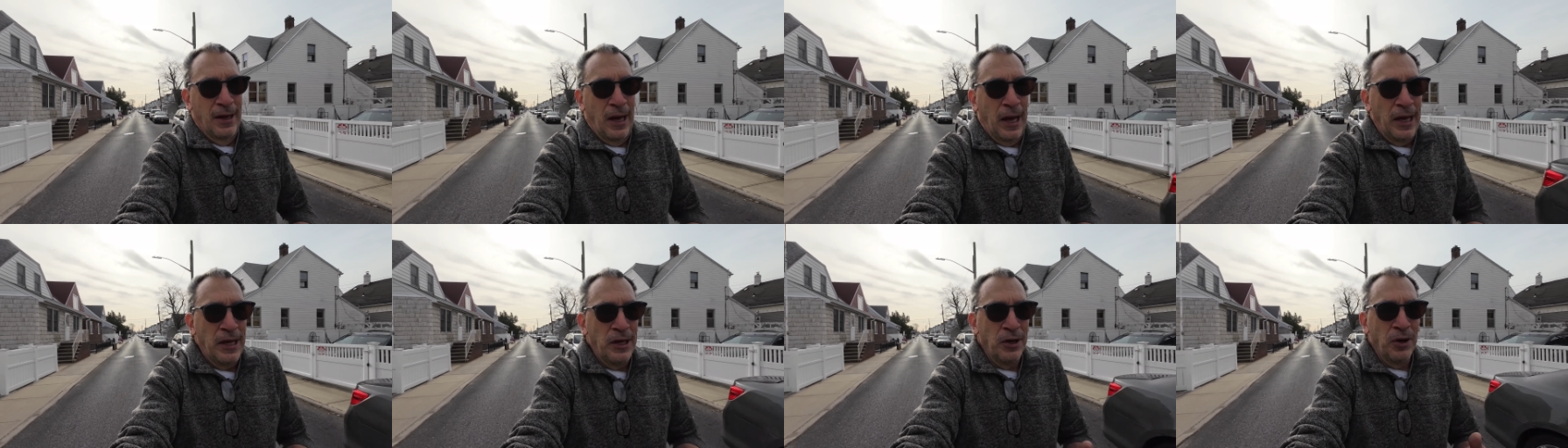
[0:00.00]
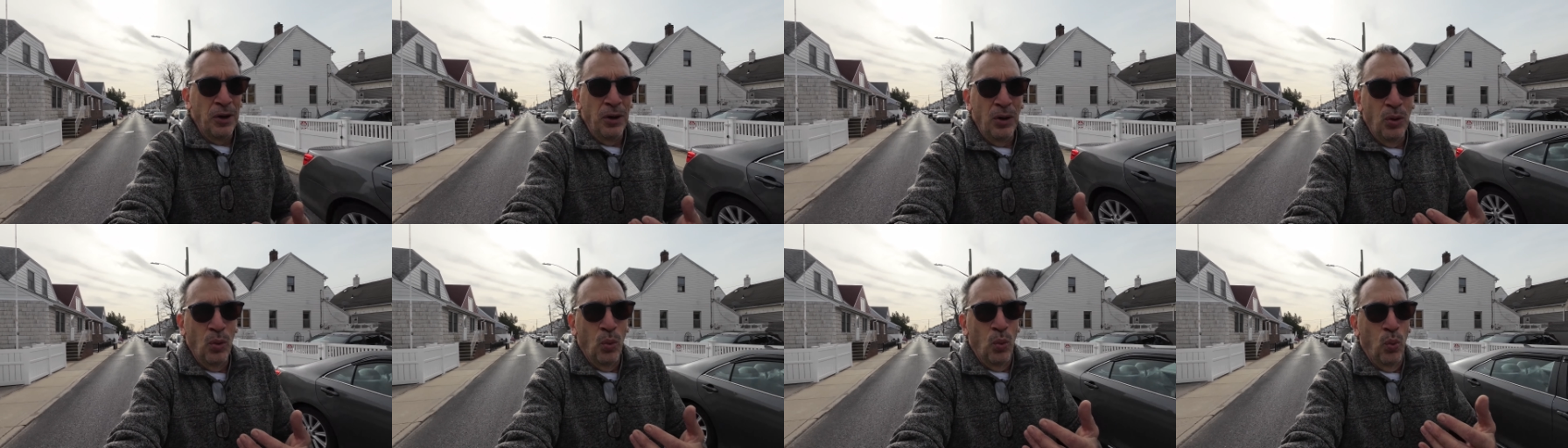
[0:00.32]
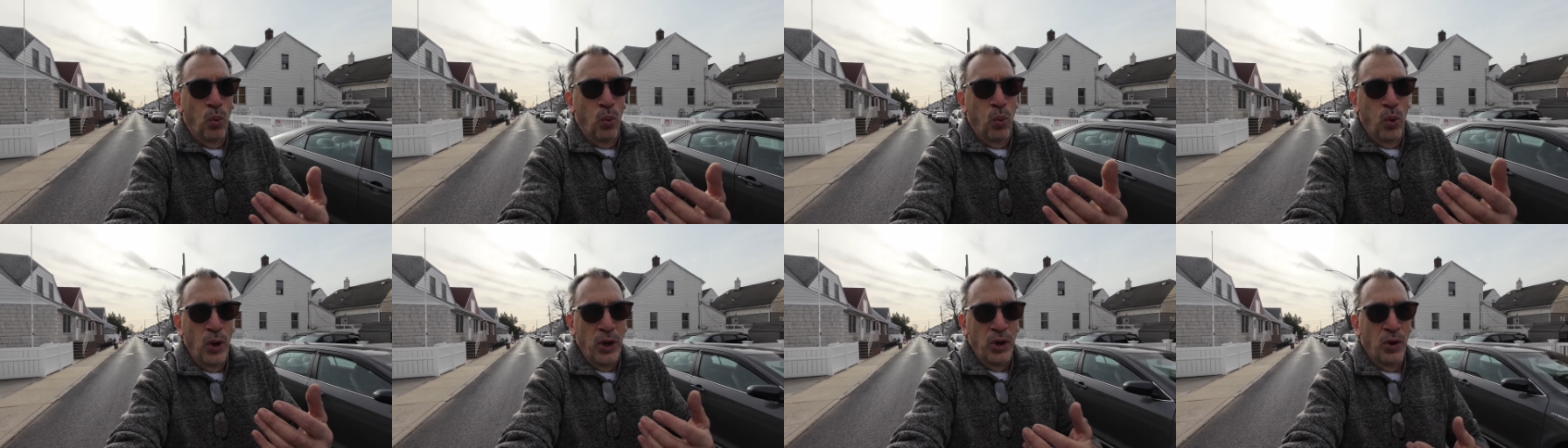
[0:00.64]
Are you going to
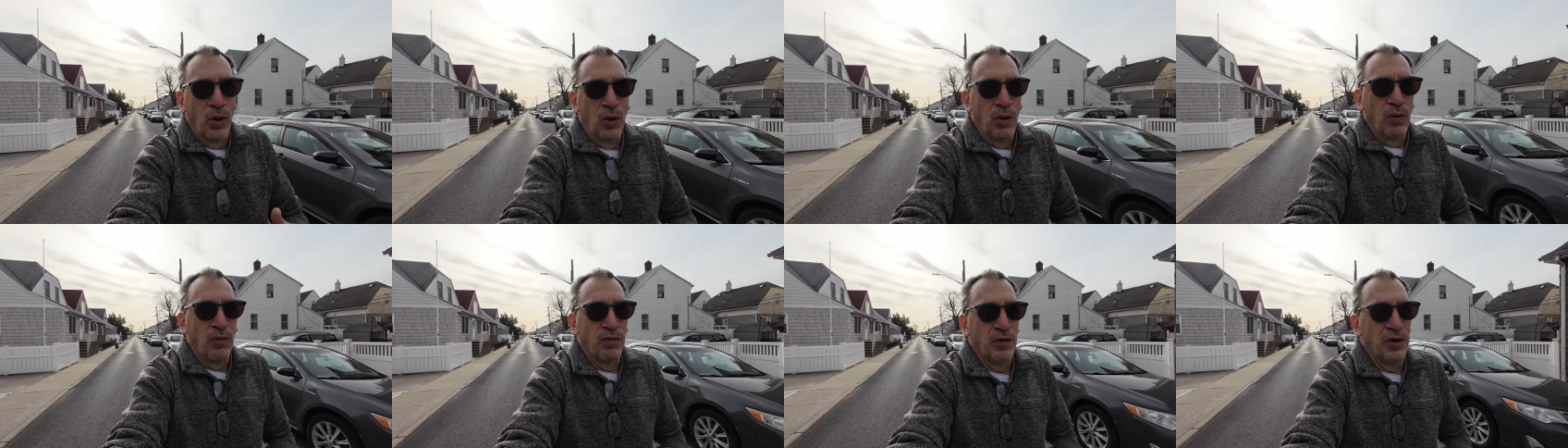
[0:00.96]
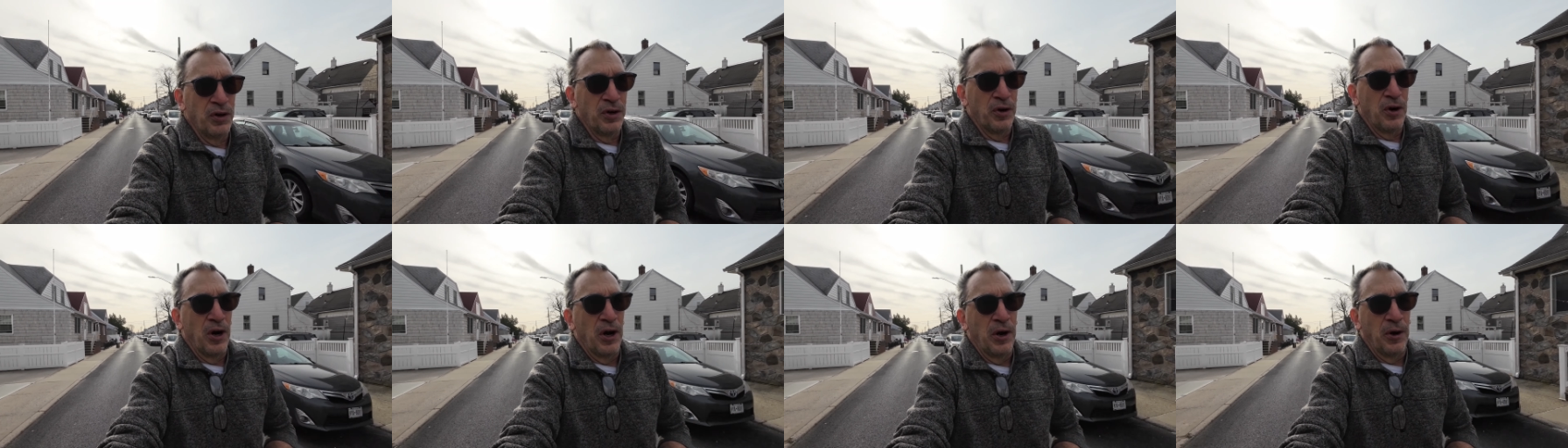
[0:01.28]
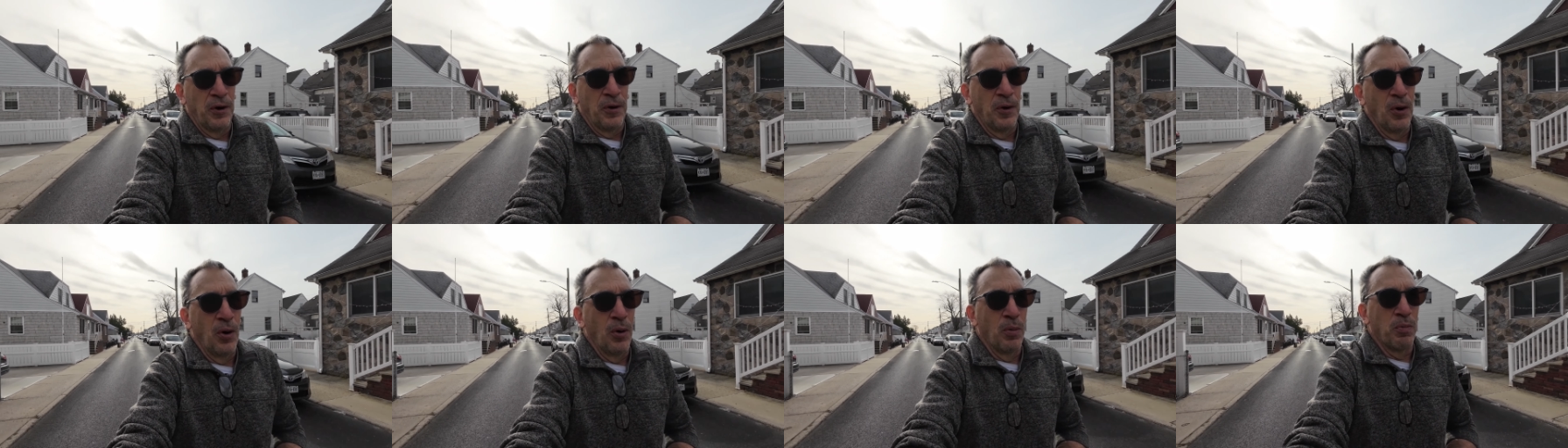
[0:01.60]
win over
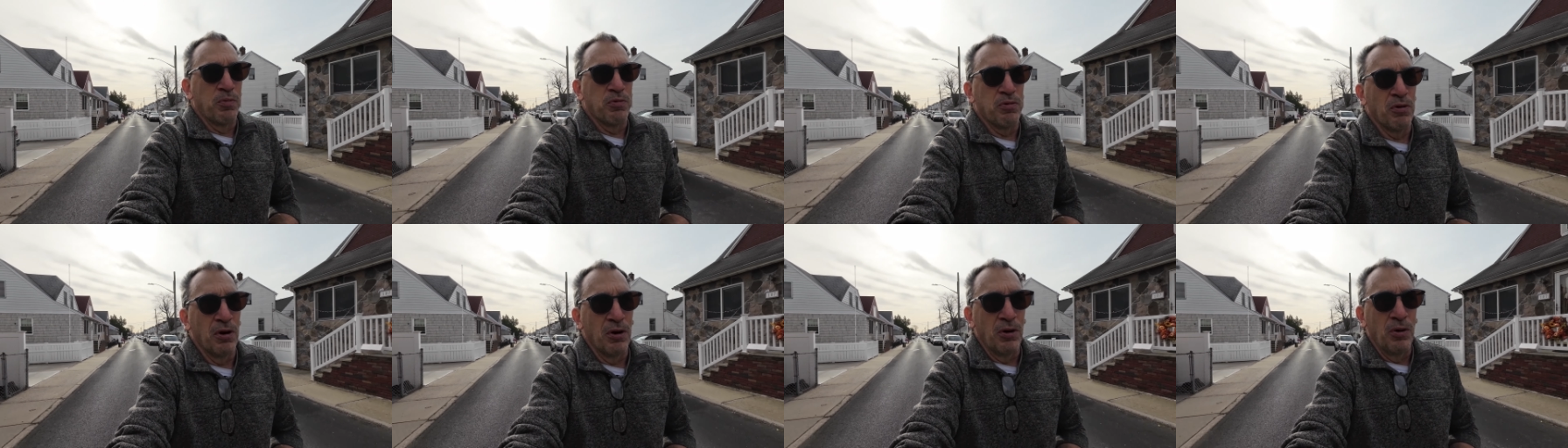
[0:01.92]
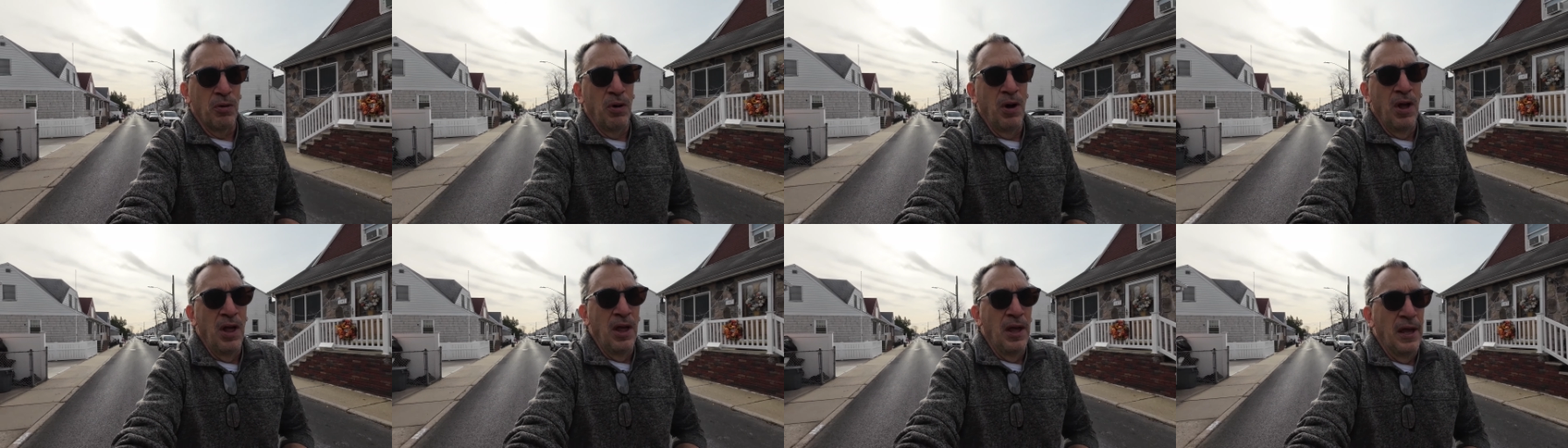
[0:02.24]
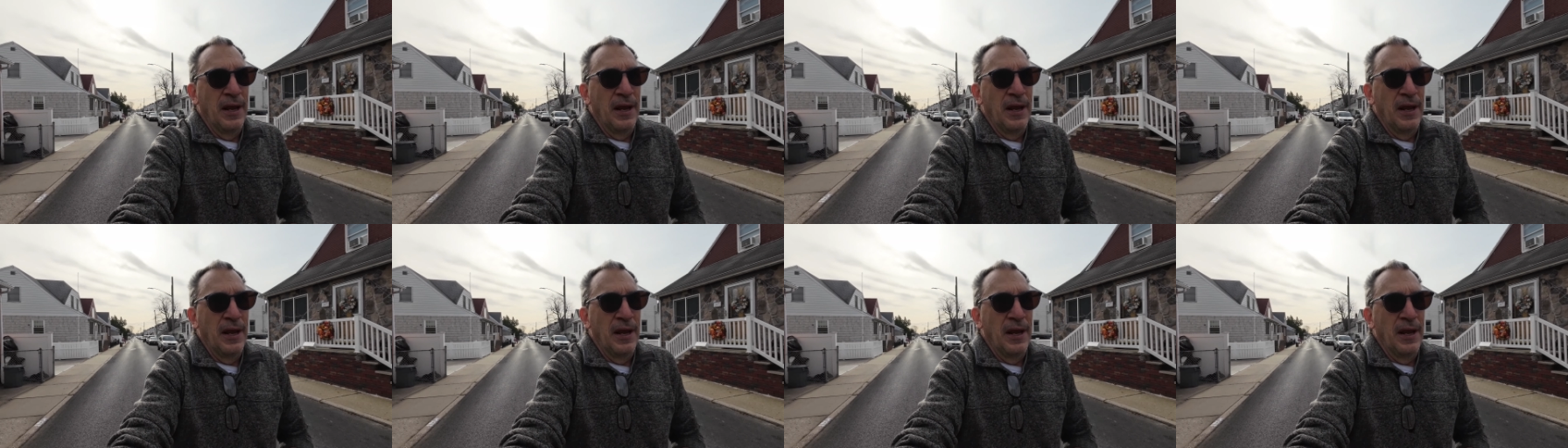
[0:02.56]
a GoPro